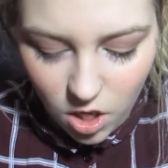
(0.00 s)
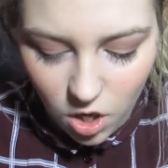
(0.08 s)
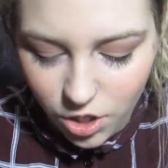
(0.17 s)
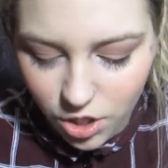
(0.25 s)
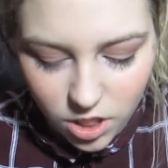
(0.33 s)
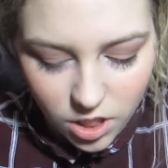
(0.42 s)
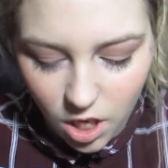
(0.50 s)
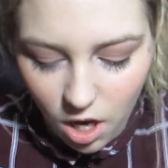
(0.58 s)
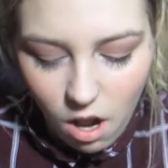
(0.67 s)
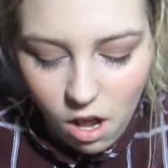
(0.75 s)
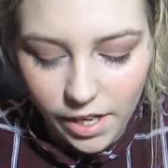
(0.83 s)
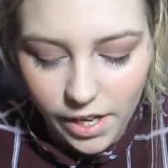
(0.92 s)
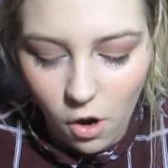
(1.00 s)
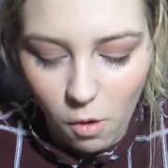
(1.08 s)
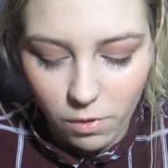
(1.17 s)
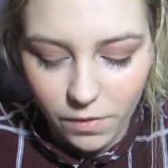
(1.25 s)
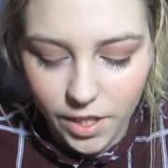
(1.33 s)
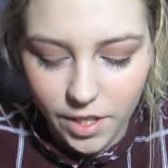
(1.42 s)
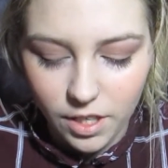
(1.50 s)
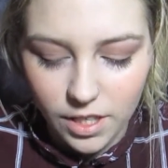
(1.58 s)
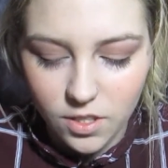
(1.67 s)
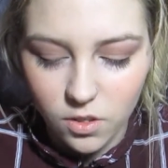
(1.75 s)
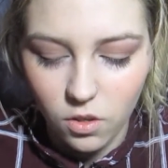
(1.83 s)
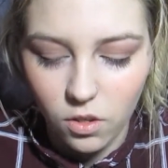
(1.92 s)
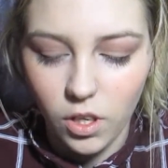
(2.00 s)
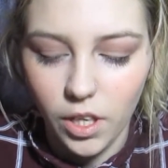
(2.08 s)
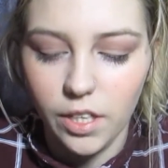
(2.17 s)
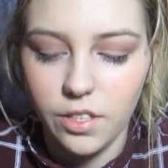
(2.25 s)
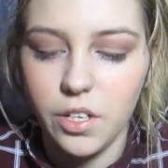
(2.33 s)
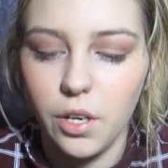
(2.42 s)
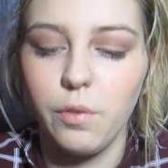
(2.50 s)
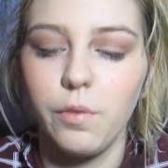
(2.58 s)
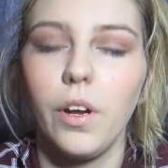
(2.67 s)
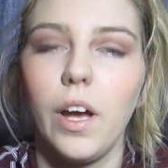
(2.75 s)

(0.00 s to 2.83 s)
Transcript: I just can't get on with it. It's got like a doe foot